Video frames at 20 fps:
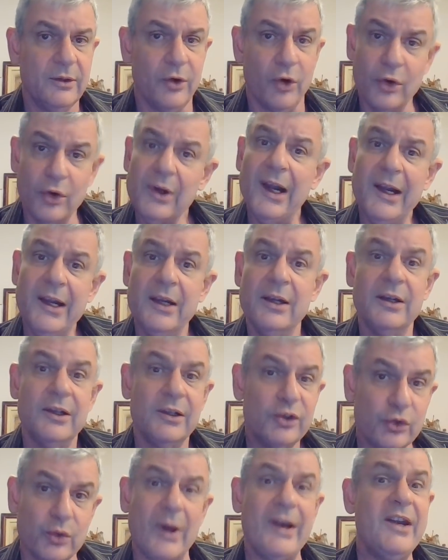only
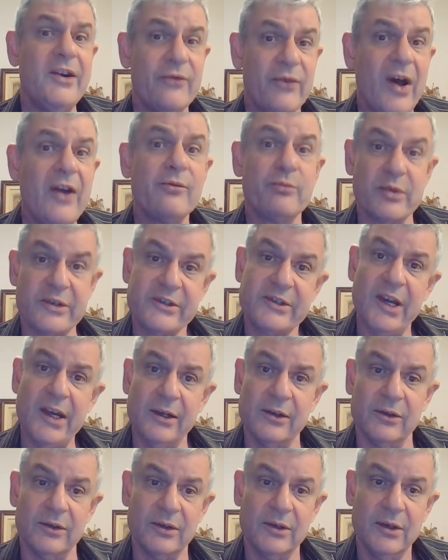
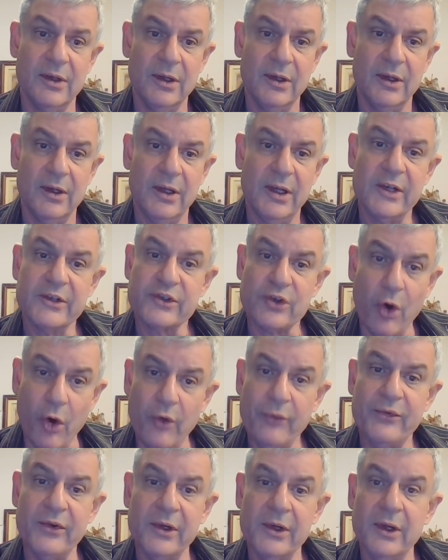25% as
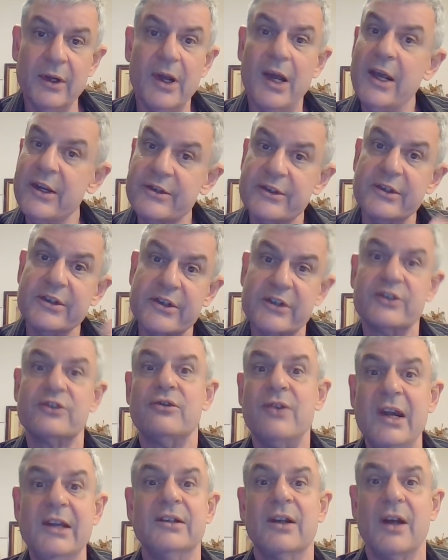often as in
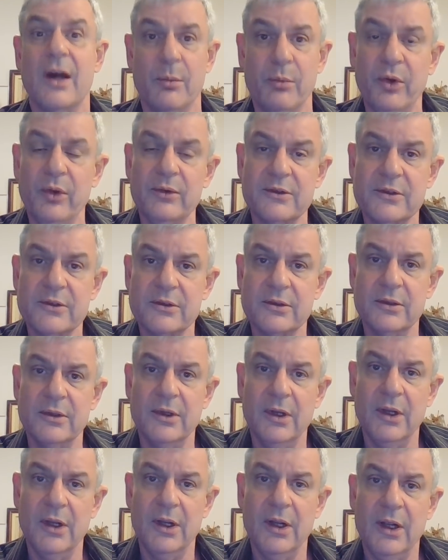straight couples.
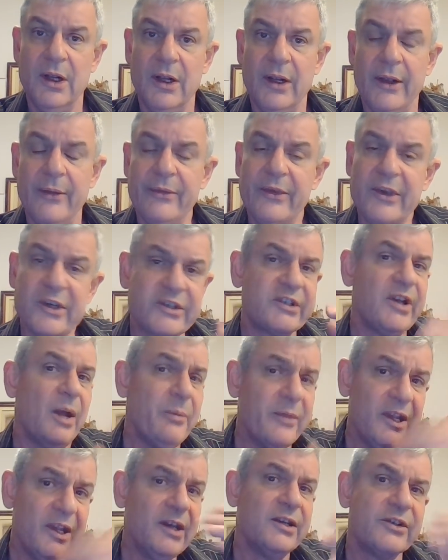There's
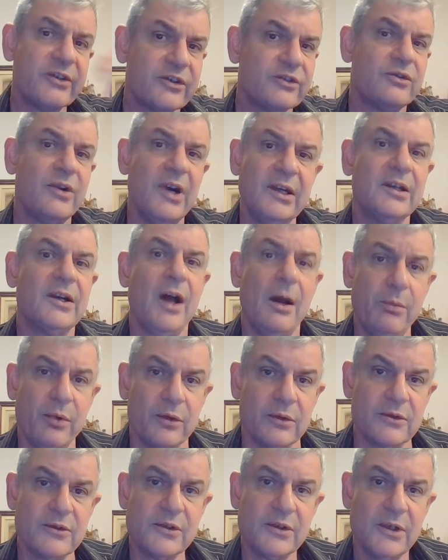something in straight
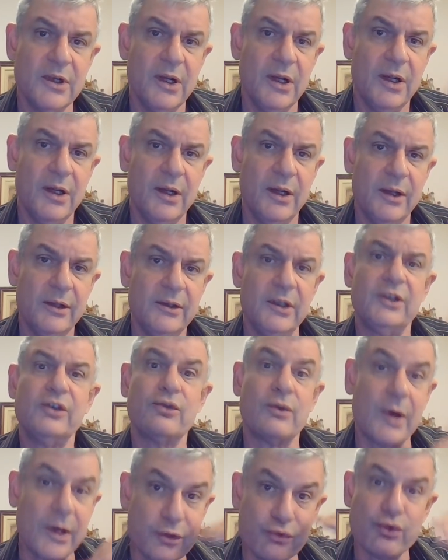couples
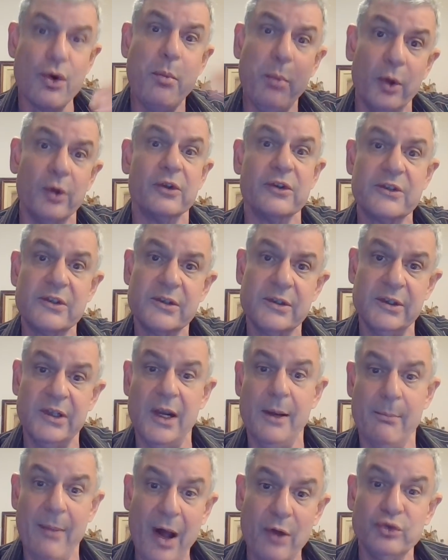that quadruples
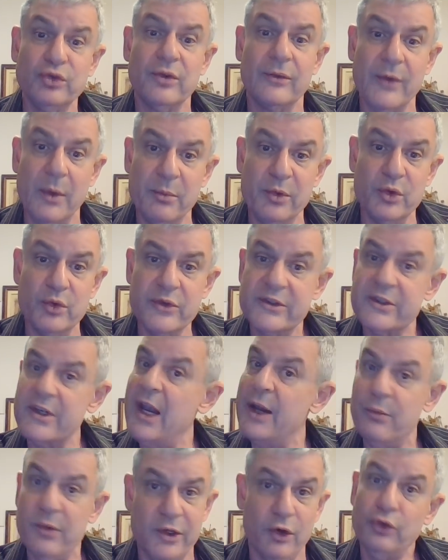the amount of abuse,
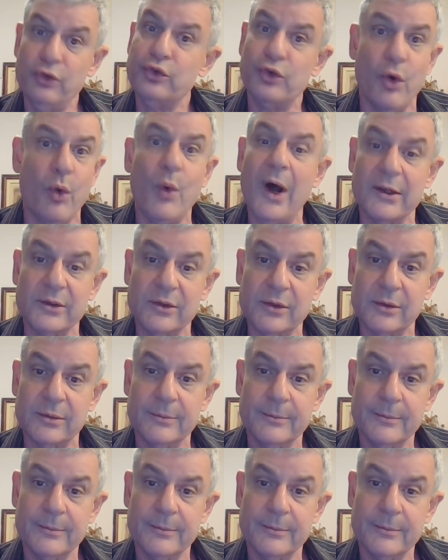and we don't know what.